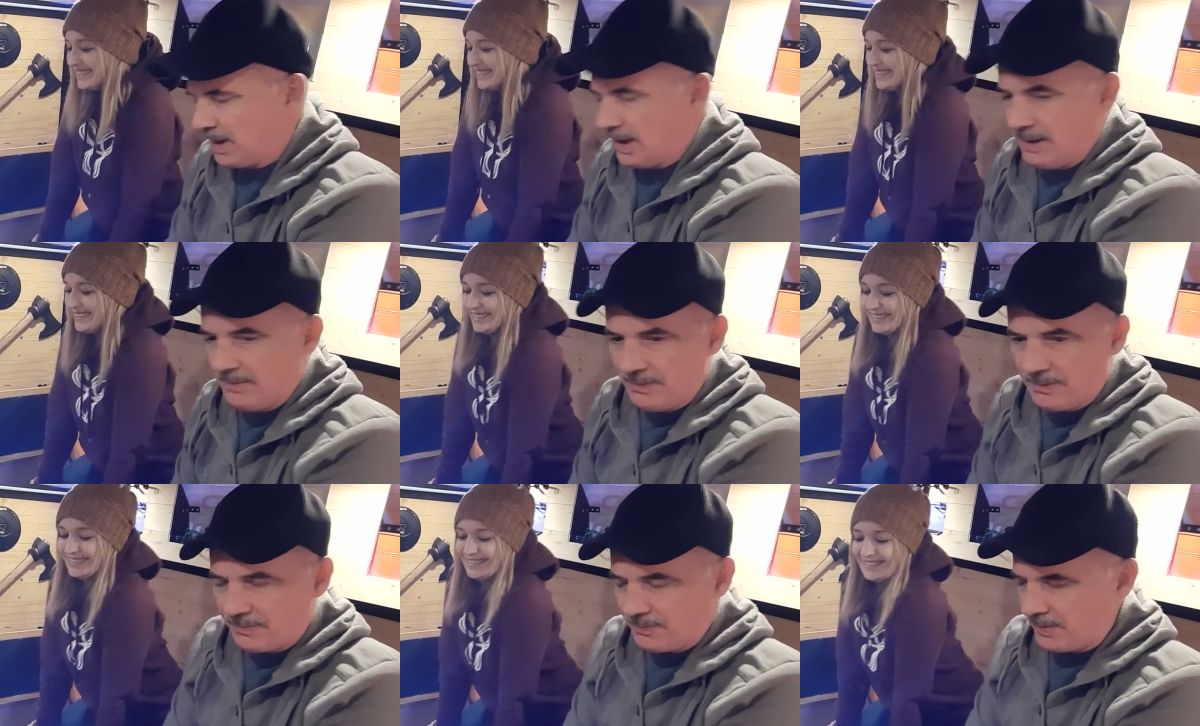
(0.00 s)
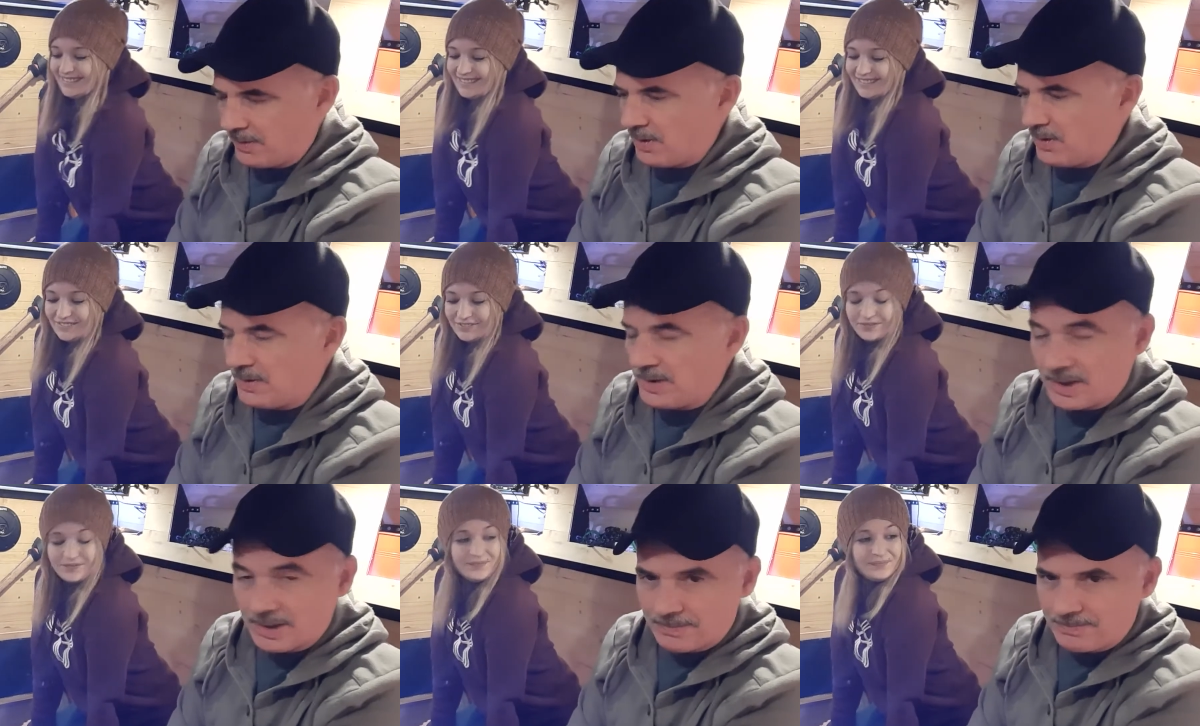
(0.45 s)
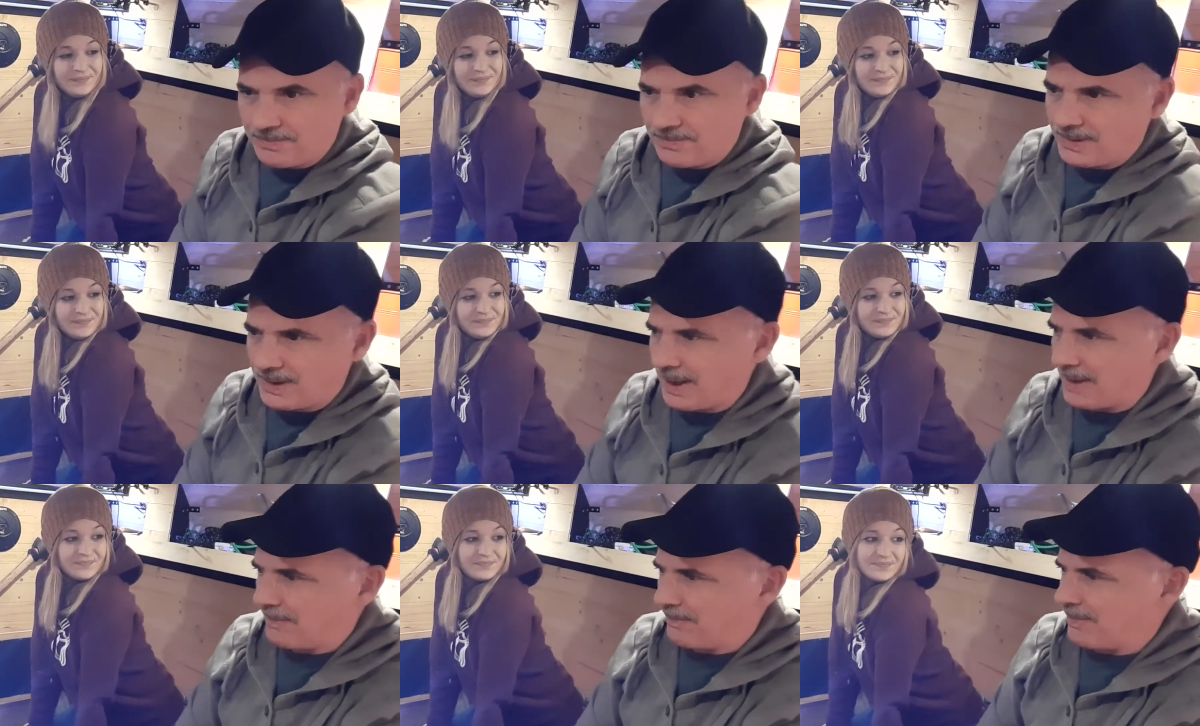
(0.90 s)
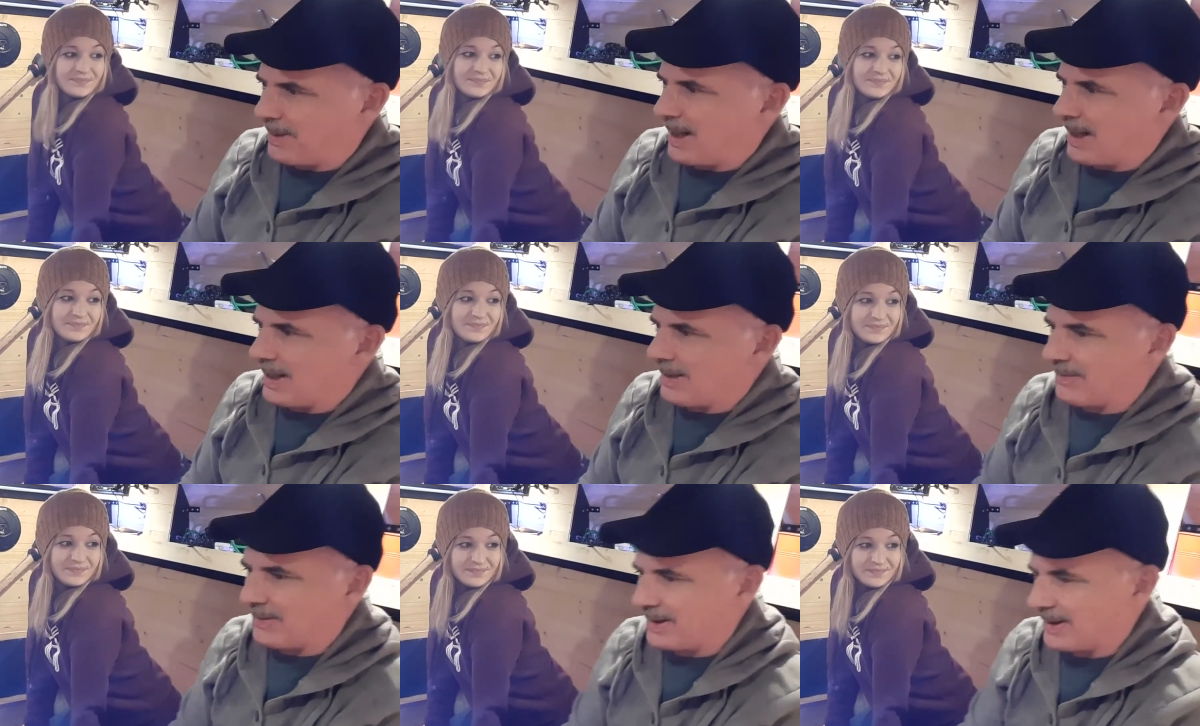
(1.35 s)
Speaker 1: Even food, you gotta
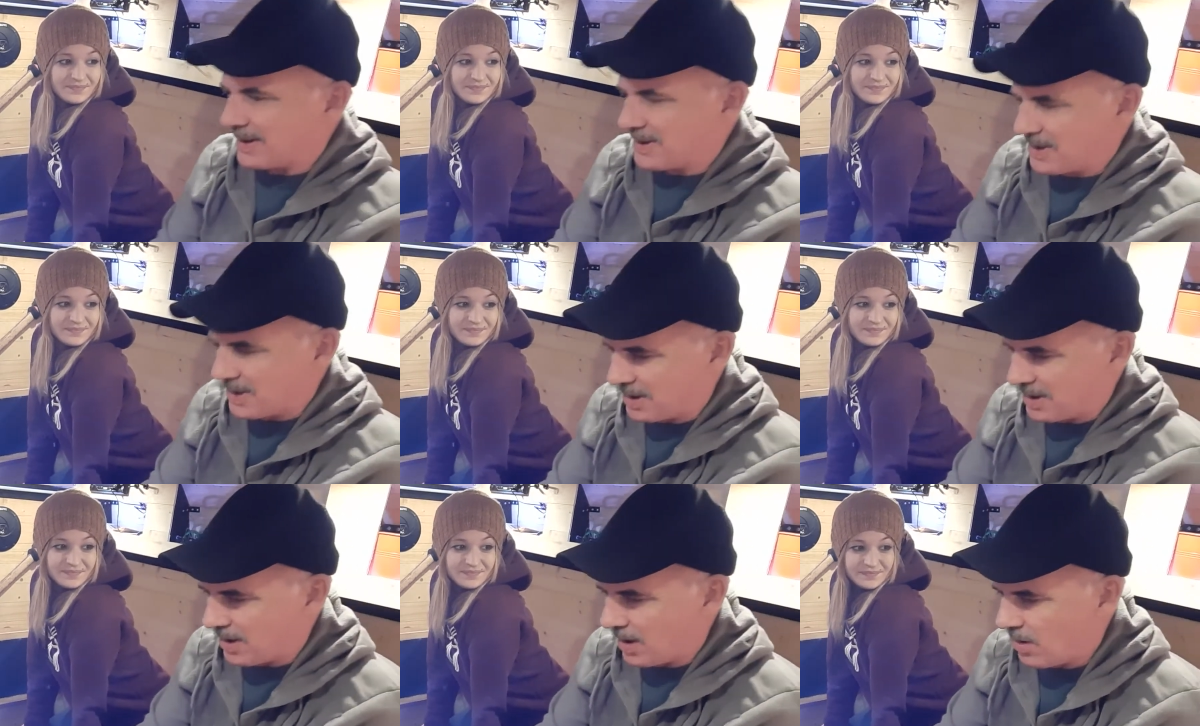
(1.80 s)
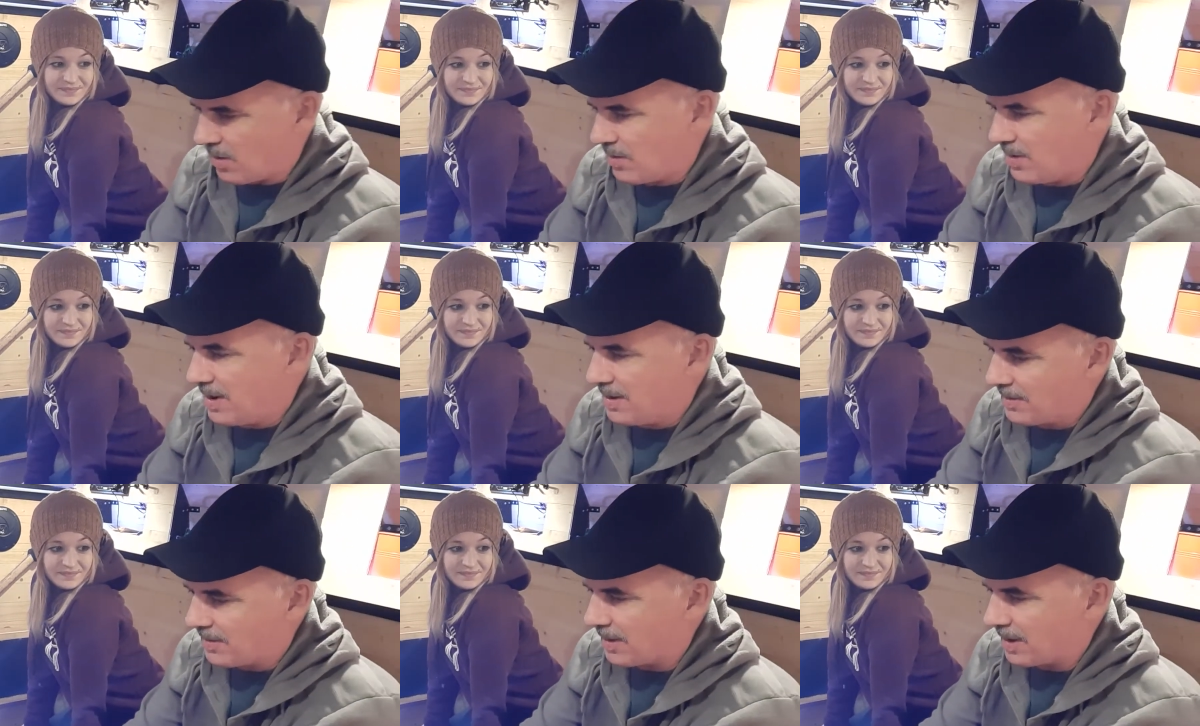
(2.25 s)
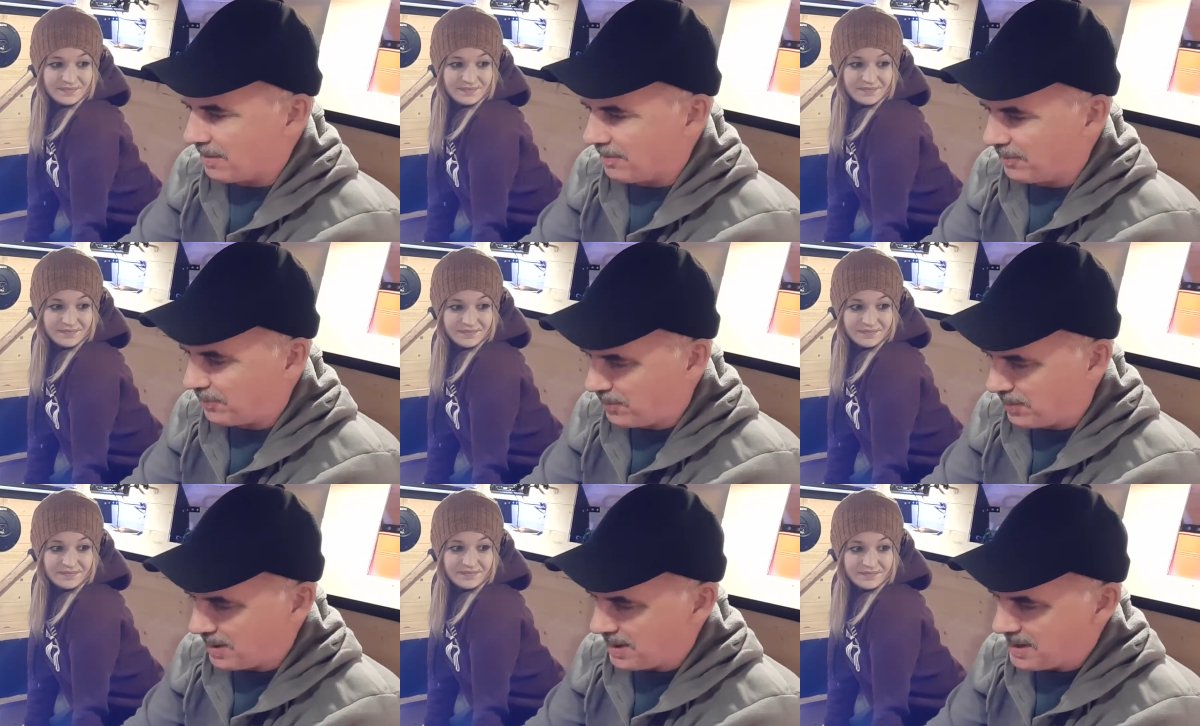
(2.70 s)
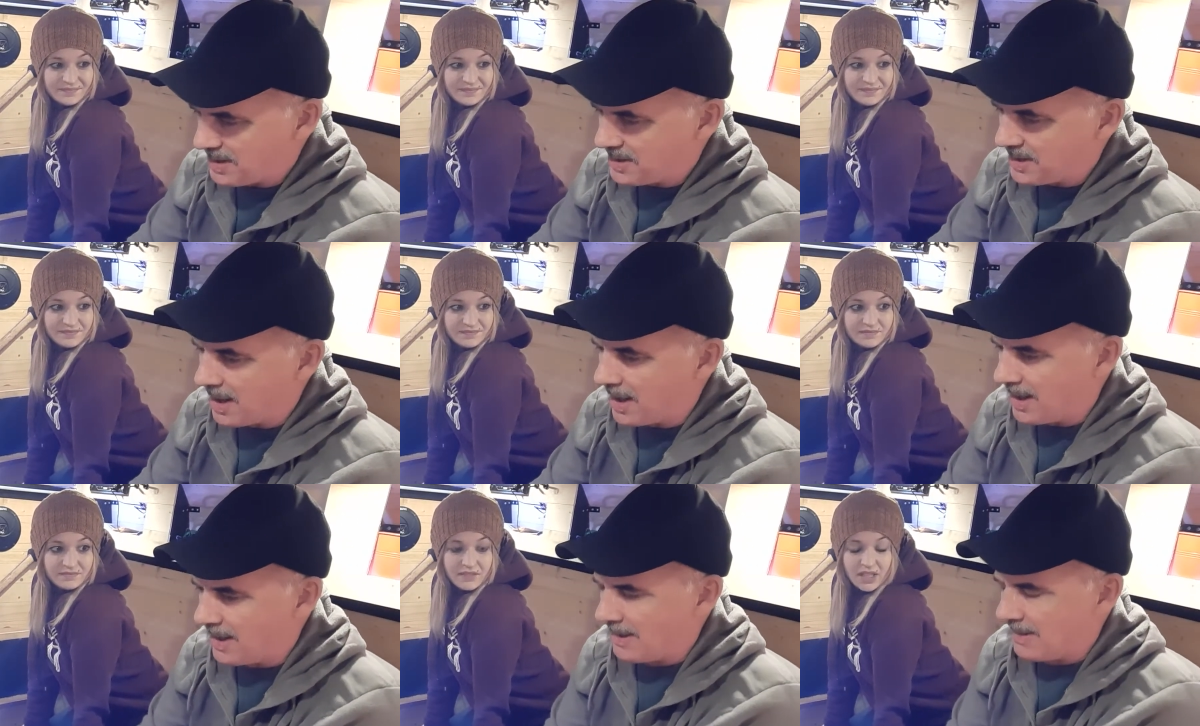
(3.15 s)
buy everything as you go, or it'll
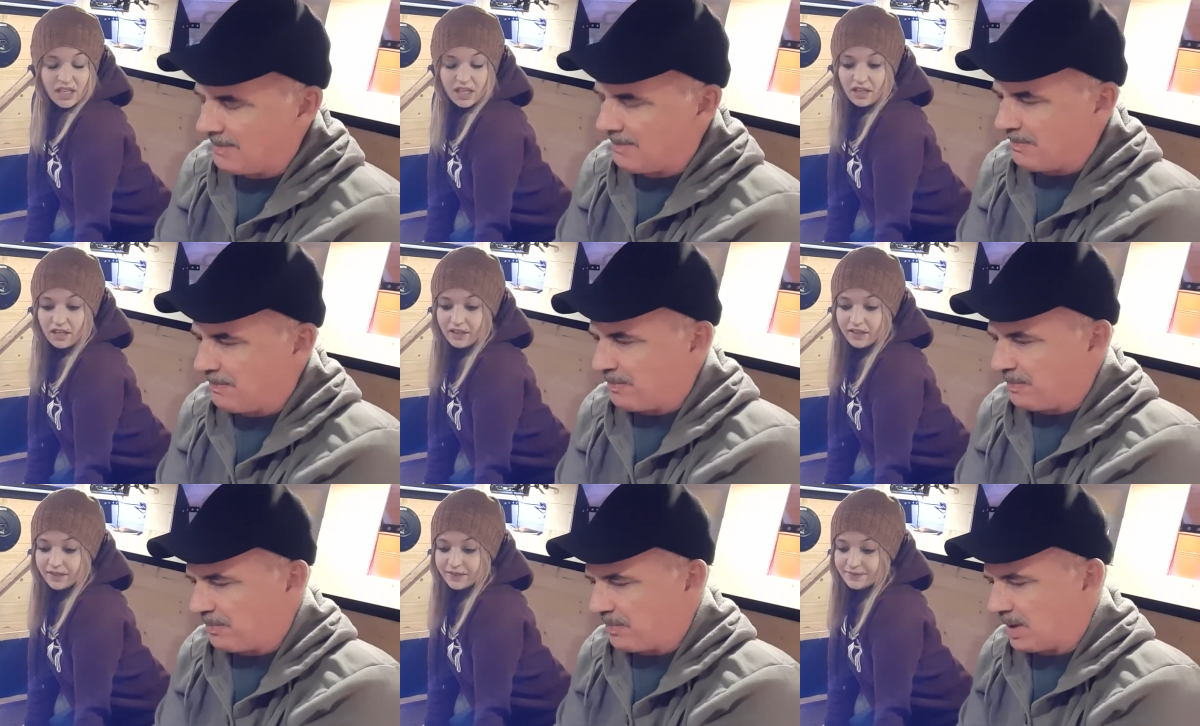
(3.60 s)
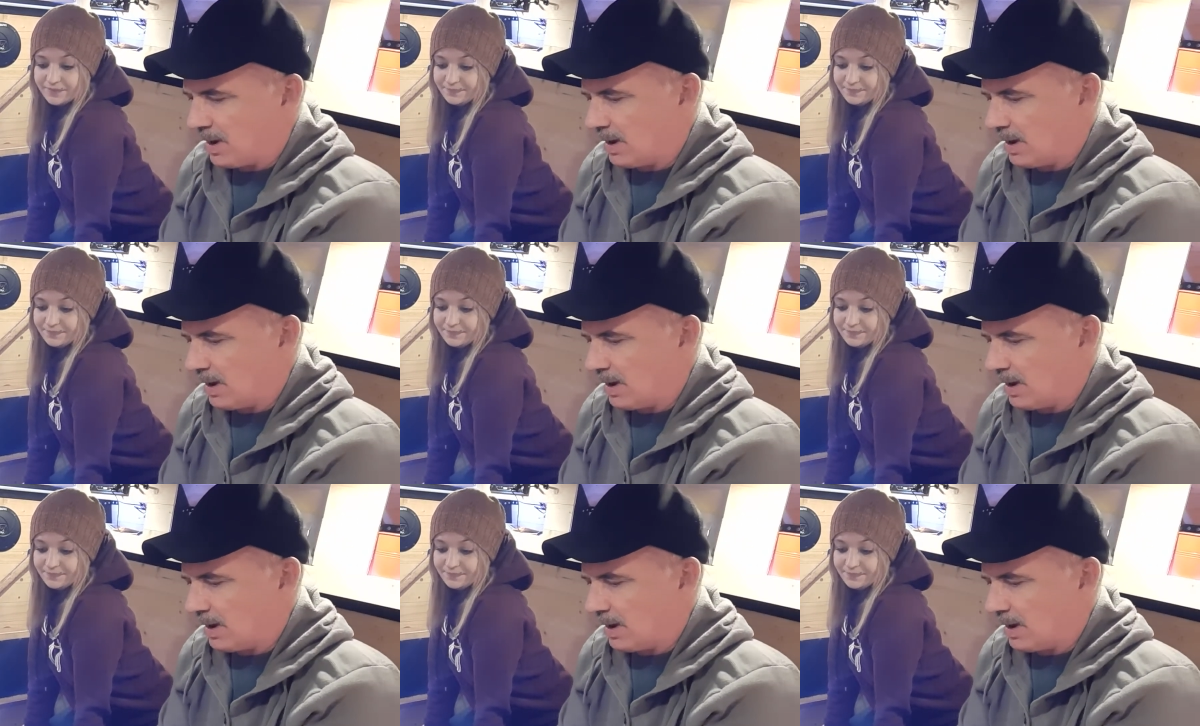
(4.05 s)
freeze. Yeah.